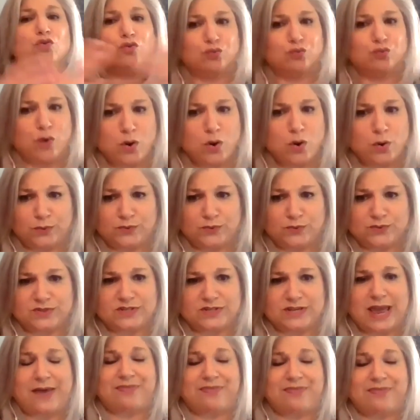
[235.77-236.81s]

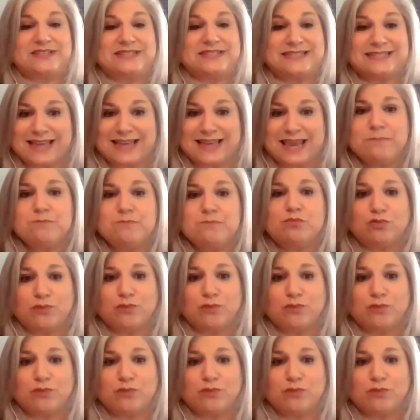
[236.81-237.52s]
grows at the same